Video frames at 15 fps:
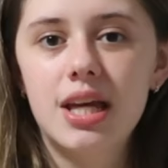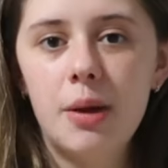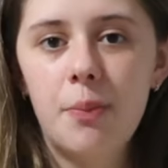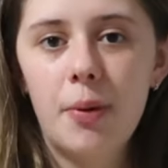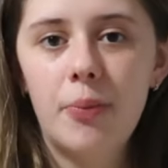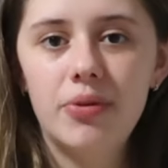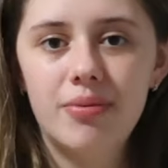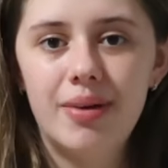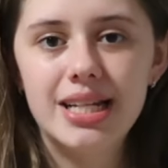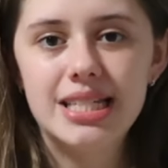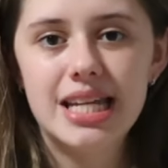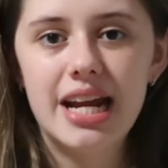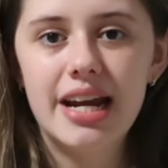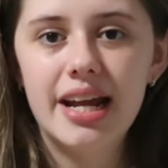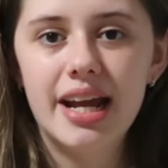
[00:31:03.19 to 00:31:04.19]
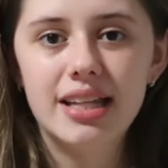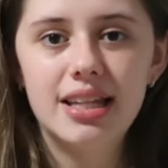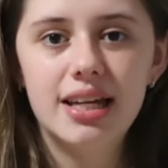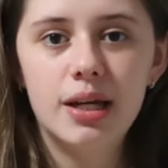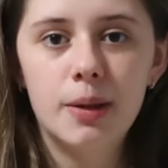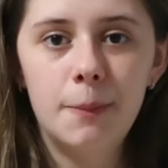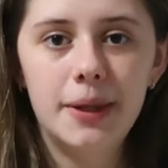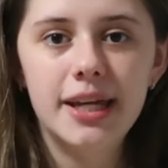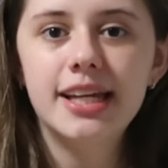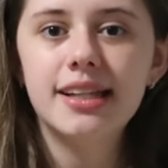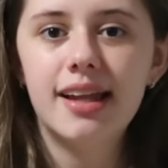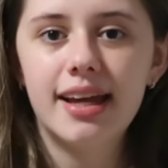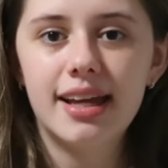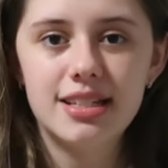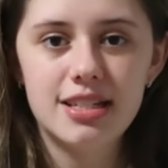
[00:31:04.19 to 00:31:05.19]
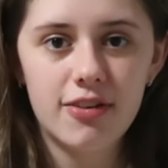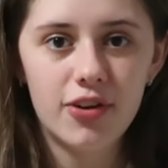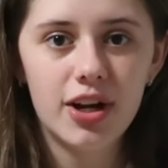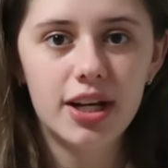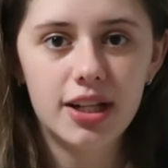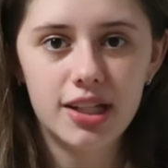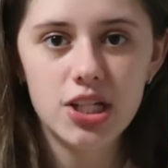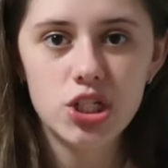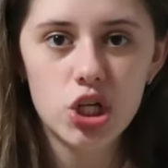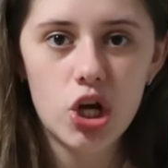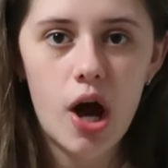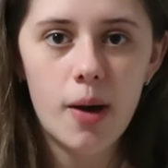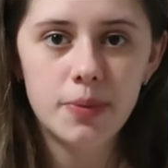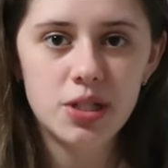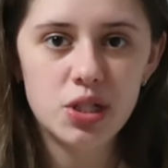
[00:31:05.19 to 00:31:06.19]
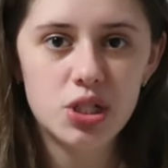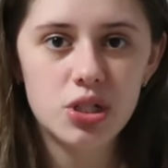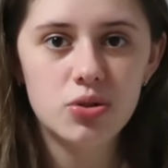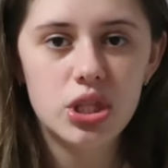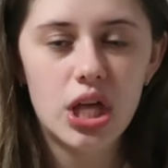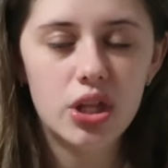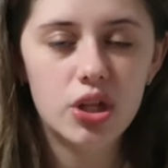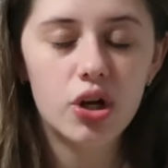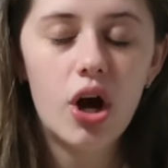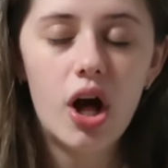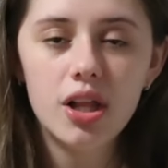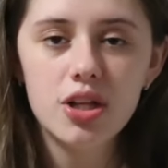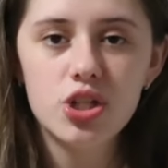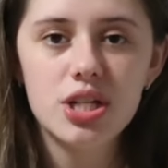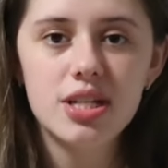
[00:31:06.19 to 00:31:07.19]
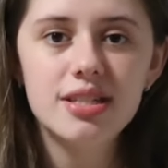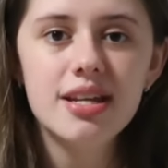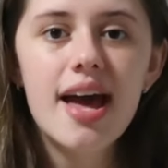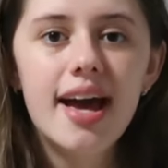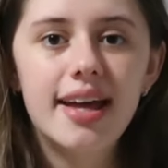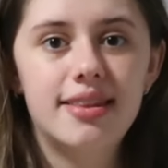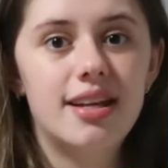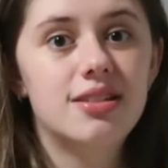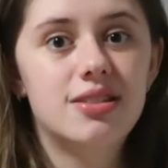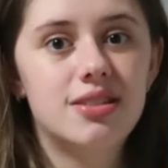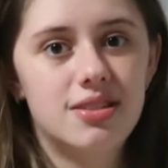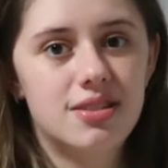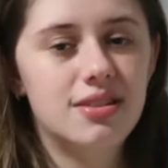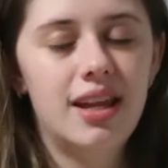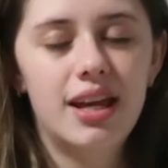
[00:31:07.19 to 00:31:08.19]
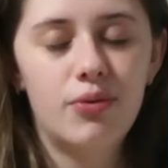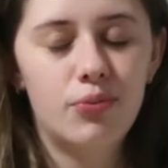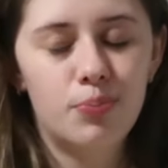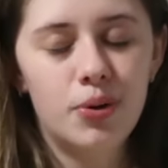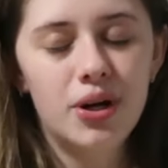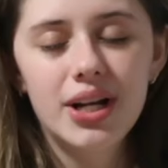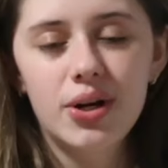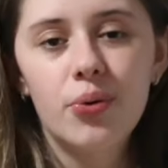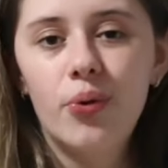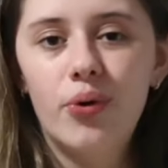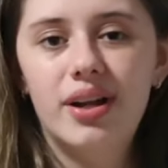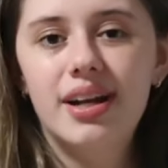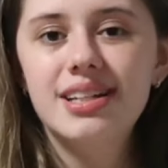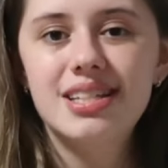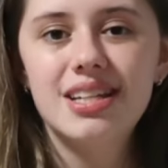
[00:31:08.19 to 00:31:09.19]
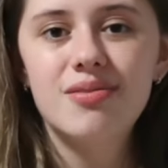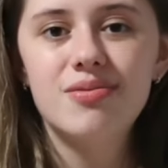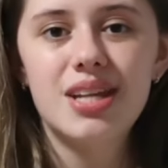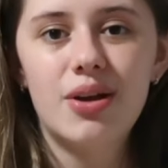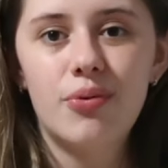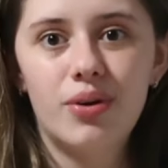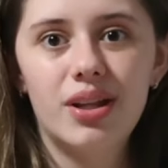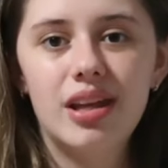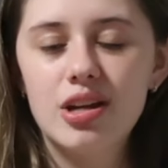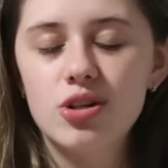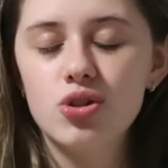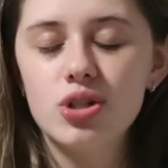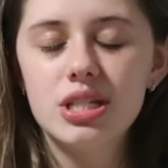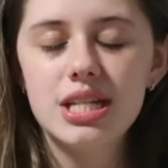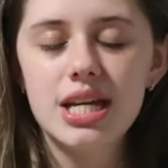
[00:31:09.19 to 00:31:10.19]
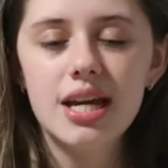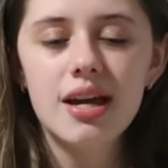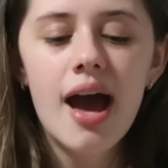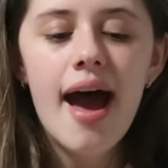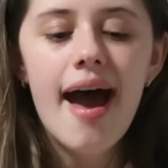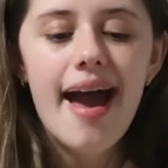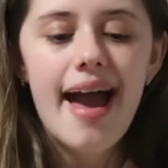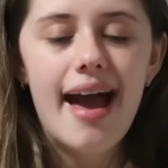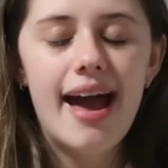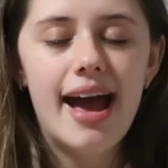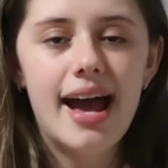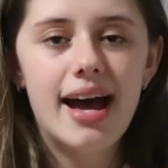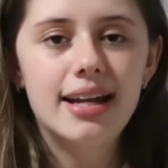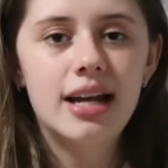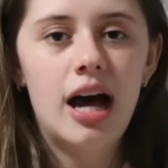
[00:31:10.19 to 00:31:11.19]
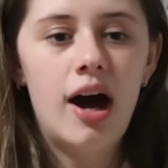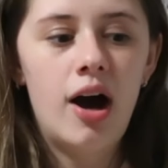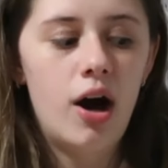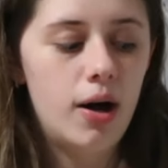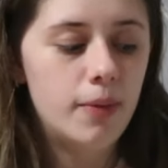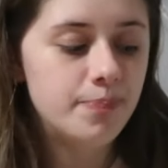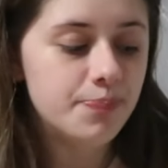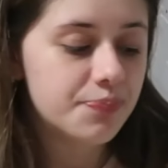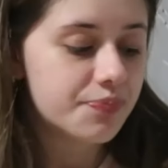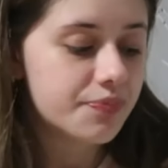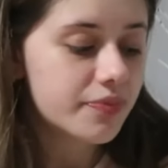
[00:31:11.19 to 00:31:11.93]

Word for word: keep up with my skating and they compete like at different collegiate competitions with other colleges and that's like pretty cool and it seems like really interesting. And um